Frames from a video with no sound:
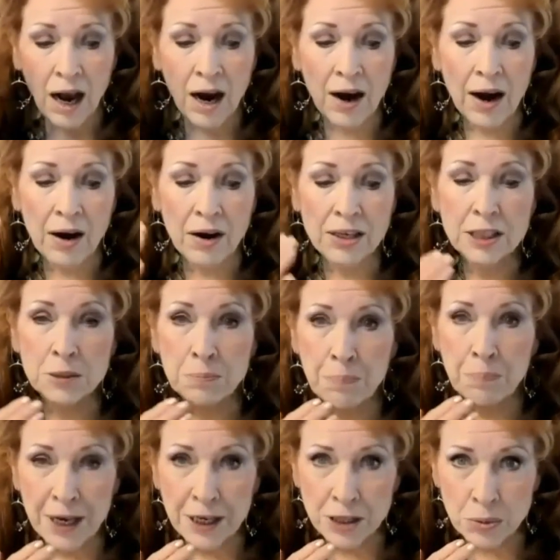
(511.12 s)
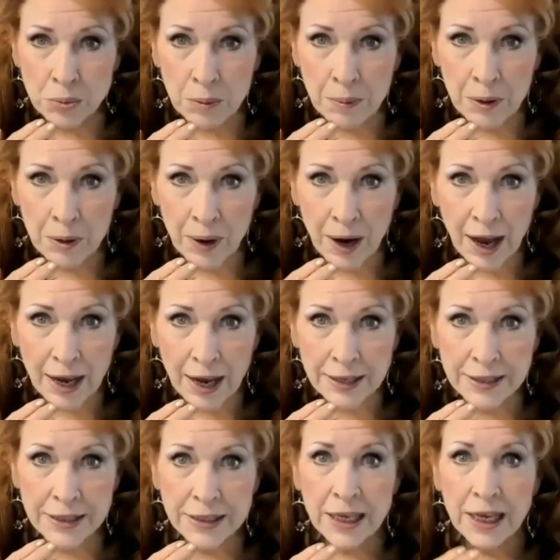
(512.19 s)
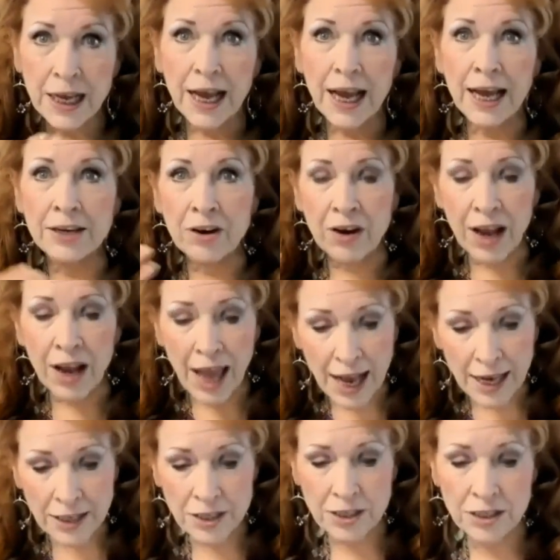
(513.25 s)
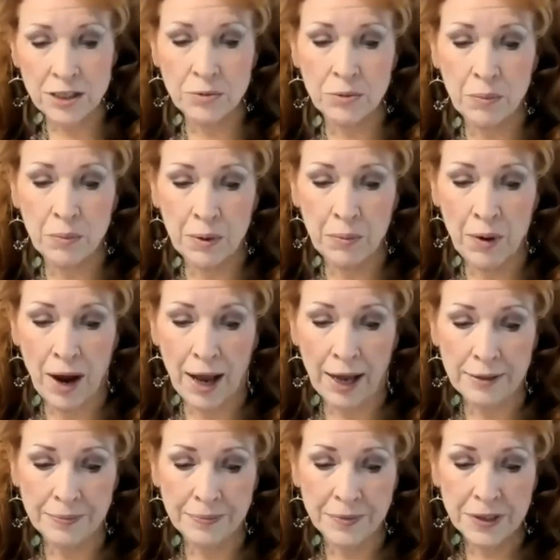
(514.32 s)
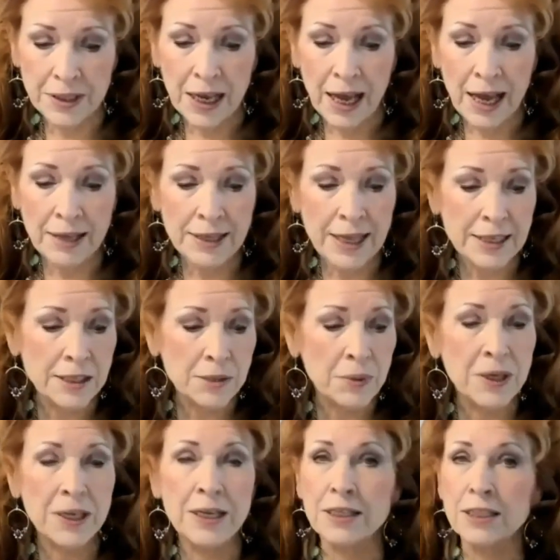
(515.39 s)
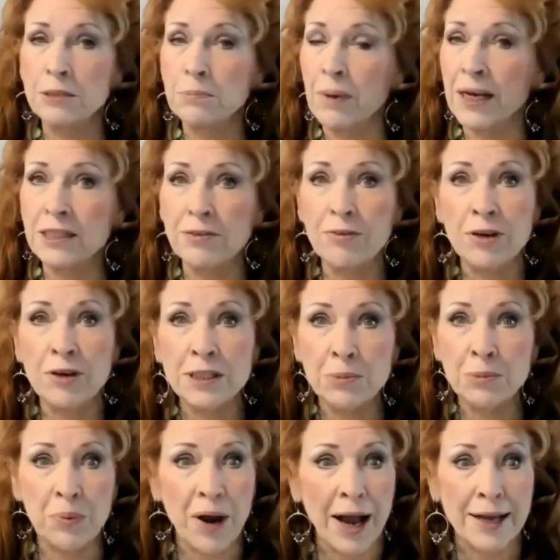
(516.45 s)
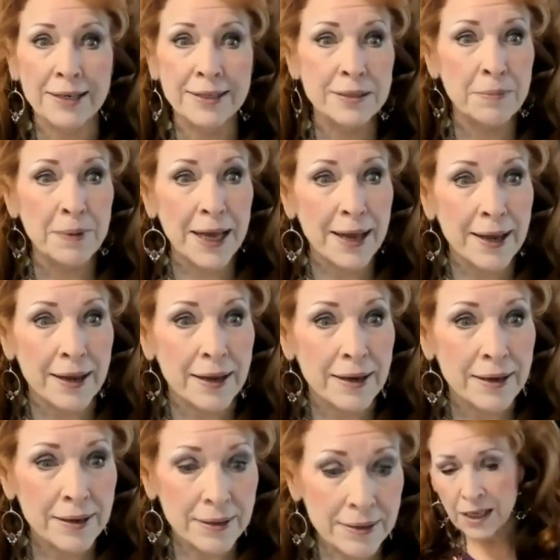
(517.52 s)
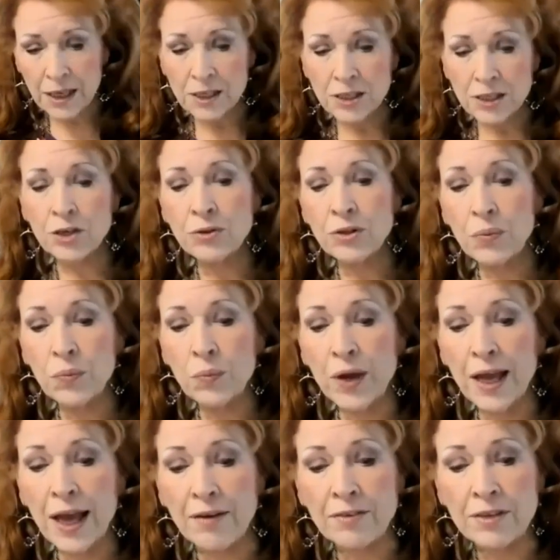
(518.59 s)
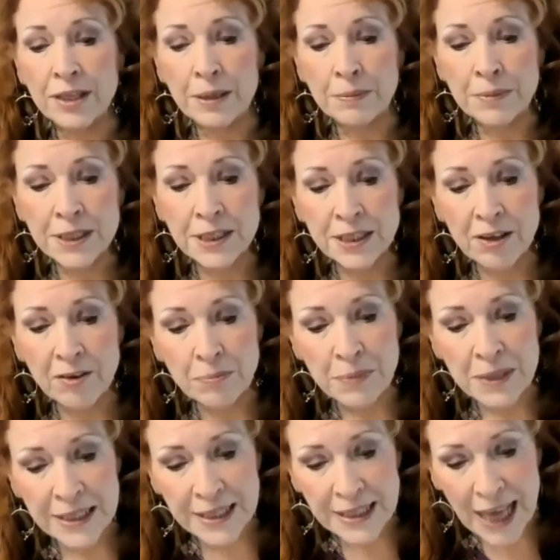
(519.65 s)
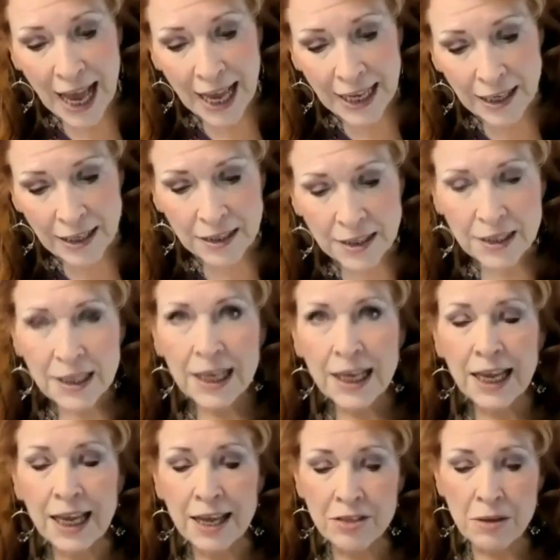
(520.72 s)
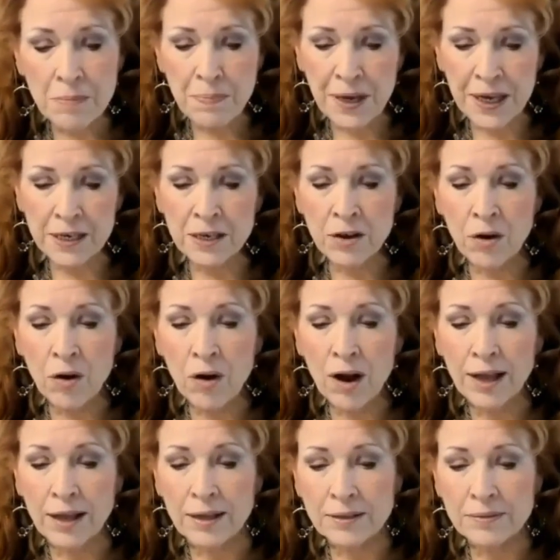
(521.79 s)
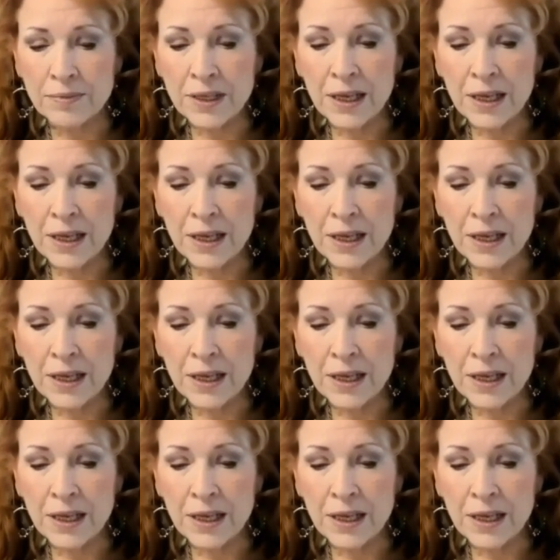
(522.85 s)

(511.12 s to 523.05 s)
our speech will be right and our actions will be right. And that's what he expects for his bride to be. So we have glimpses of Messiah in the beaten oil